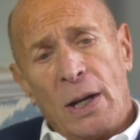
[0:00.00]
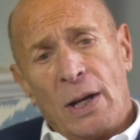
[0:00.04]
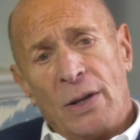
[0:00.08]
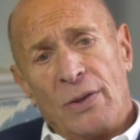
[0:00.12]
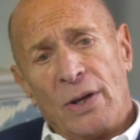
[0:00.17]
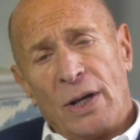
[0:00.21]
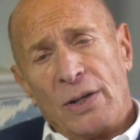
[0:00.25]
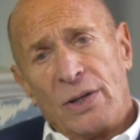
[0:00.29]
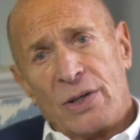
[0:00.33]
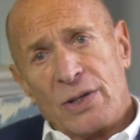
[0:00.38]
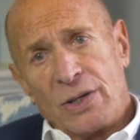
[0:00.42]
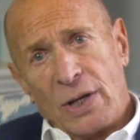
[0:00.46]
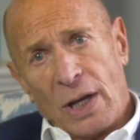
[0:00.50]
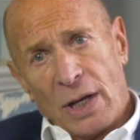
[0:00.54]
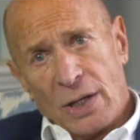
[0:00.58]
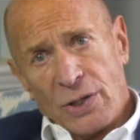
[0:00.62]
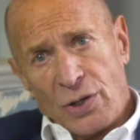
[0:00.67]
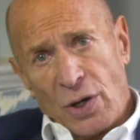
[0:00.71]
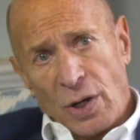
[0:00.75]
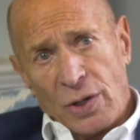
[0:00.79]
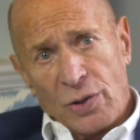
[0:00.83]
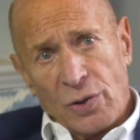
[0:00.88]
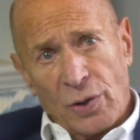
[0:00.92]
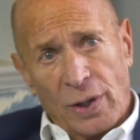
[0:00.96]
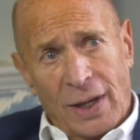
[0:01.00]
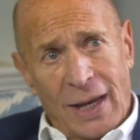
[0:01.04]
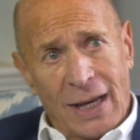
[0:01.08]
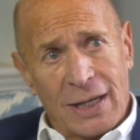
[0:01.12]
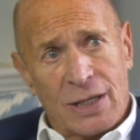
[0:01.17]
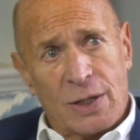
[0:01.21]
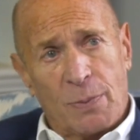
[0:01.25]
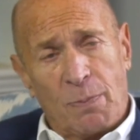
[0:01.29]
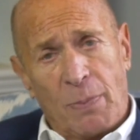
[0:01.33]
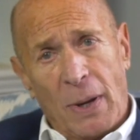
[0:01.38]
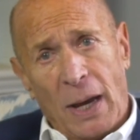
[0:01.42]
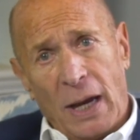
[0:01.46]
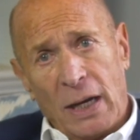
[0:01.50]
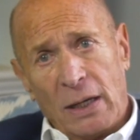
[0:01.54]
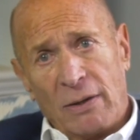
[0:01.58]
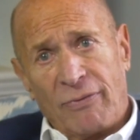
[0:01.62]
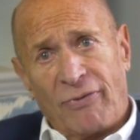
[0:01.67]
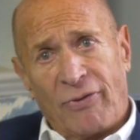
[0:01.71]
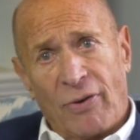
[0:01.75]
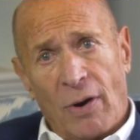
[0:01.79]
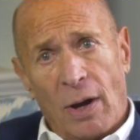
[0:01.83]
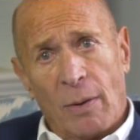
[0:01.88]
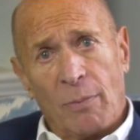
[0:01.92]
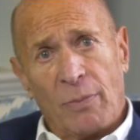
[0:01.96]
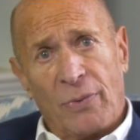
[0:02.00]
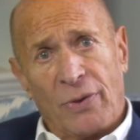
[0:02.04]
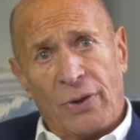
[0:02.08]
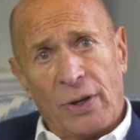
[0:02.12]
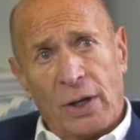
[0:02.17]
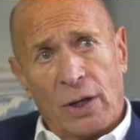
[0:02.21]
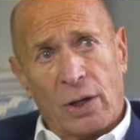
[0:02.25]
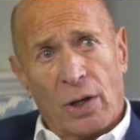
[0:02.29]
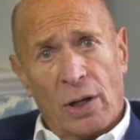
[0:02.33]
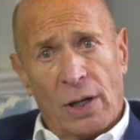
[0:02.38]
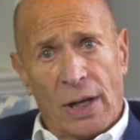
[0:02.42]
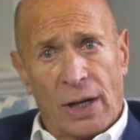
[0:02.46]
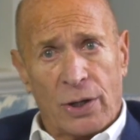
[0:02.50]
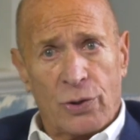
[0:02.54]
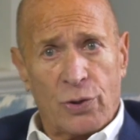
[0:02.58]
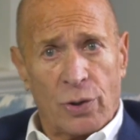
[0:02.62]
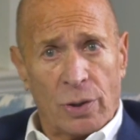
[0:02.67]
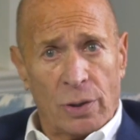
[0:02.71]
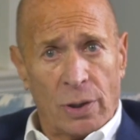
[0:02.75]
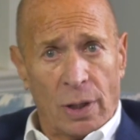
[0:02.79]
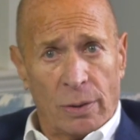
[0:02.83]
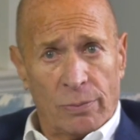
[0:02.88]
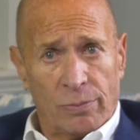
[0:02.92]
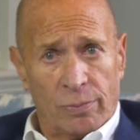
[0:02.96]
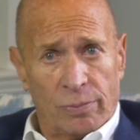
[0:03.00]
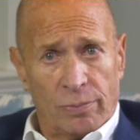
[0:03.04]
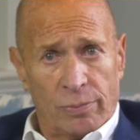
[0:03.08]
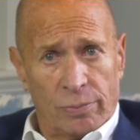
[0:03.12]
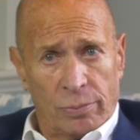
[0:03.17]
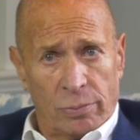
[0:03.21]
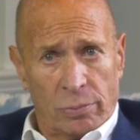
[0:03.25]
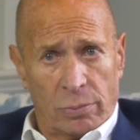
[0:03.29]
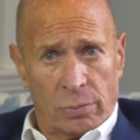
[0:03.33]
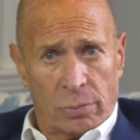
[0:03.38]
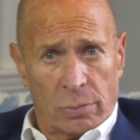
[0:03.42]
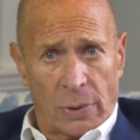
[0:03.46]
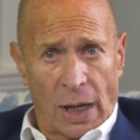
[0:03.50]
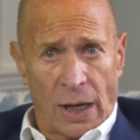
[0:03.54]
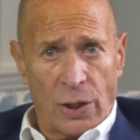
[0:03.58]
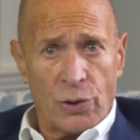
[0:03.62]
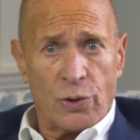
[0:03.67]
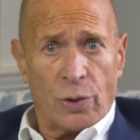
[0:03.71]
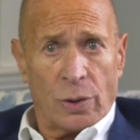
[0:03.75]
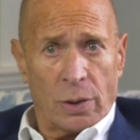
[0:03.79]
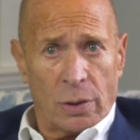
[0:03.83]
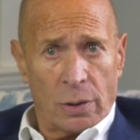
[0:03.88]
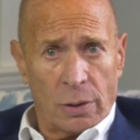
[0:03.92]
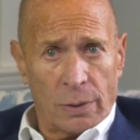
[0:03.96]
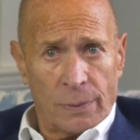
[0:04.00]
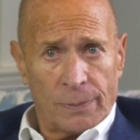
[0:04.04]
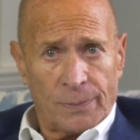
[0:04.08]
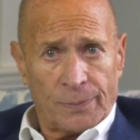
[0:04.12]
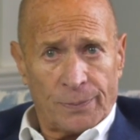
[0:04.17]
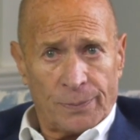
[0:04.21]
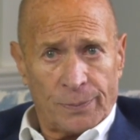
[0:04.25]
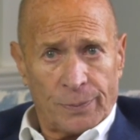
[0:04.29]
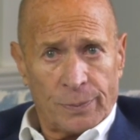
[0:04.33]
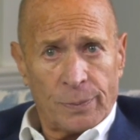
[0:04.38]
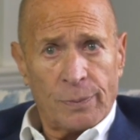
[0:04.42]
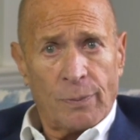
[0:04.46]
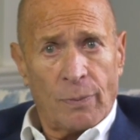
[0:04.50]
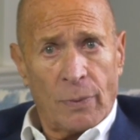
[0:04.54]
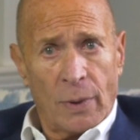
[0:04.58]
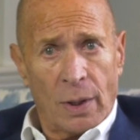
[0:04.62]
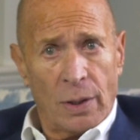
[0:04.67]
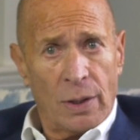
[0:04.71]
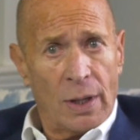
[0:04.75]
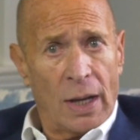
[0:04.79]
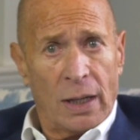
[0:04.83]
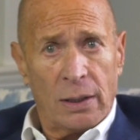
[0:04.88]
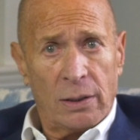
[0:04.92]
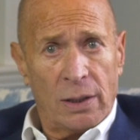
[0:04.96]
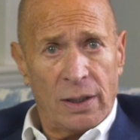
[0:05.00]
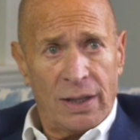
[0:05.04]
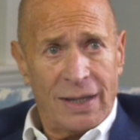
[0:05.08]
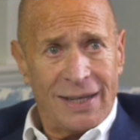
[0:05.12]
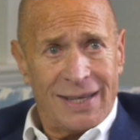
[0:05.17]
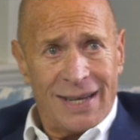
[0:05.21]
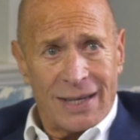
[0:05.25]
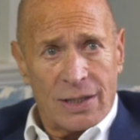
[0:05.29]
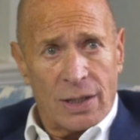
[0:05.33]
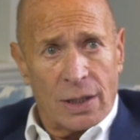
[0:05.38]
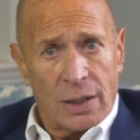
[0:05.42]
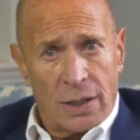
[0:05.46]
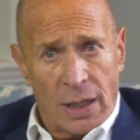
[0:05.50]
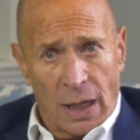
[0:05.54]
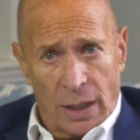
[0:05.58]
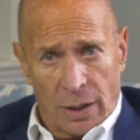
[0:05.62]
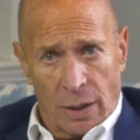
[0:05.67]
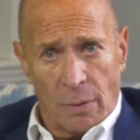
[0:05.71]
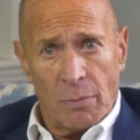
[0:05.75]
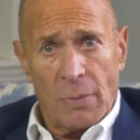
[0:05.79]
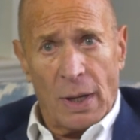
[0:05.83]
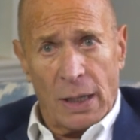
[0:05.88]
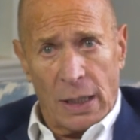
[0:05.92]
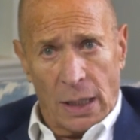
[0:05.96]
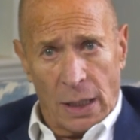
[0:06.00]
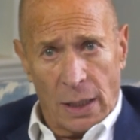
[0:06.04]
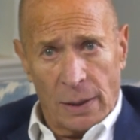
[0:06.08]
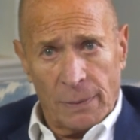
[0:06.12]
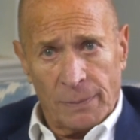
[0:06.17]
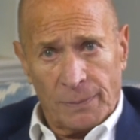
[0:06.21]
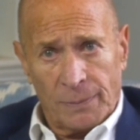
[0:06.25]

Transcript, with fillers: And then the sales agent gets paid from the collection agent. Not he doesn't take the money.